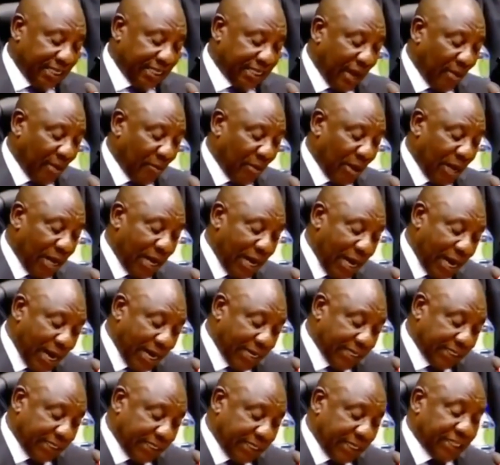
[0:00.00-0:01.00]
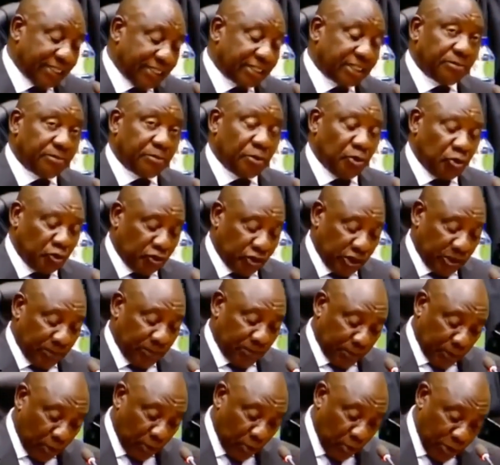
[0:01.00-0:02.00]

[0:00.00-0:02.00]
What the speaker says: This is really a targeting of Christians, isn't it?